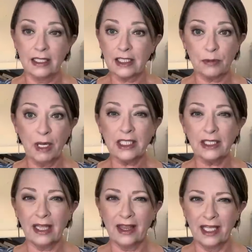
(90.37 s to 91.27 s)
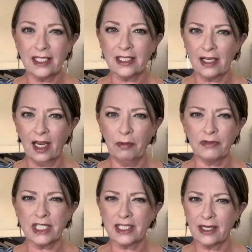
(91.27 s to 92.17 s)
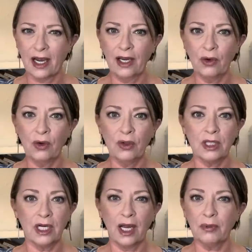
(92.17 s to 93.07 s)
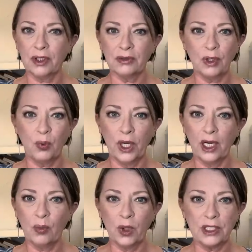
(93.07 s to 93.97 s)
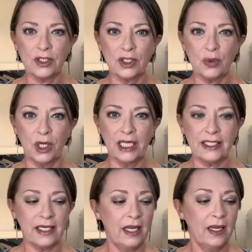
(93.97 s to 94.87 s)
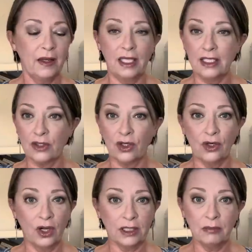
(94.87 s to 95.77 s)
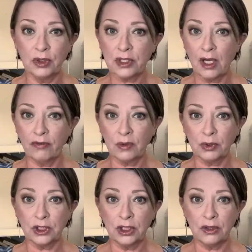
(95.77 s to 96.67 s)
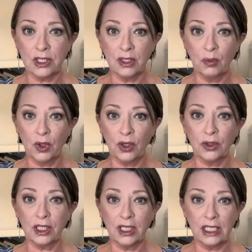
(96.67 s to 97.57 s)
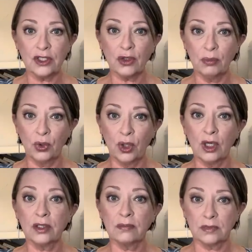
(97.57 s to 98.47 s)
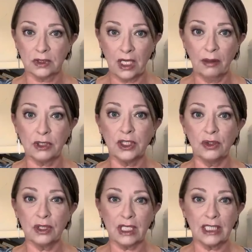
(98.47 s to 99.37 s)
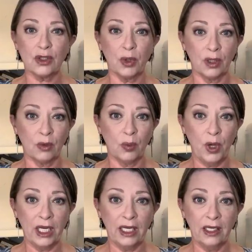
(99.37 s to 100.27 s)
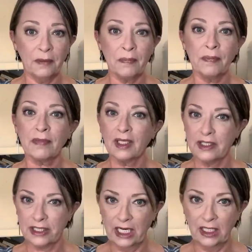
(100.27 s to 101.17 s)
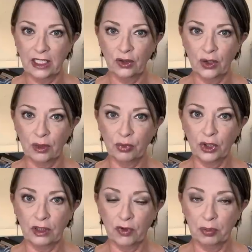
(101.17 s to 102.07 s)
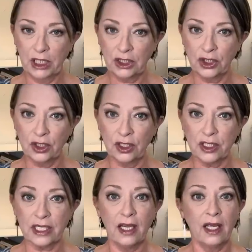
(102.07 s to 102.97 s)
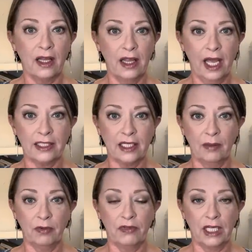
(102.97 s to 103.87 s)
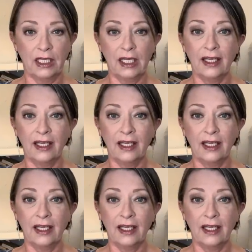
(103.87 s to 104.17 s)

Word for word: especially this type of style that I would only wear once or twice. These are not the most comfortable shoes in the world. These are more type shoes like to wear to a wedding, standing looking pretty for pictures, that type of thing.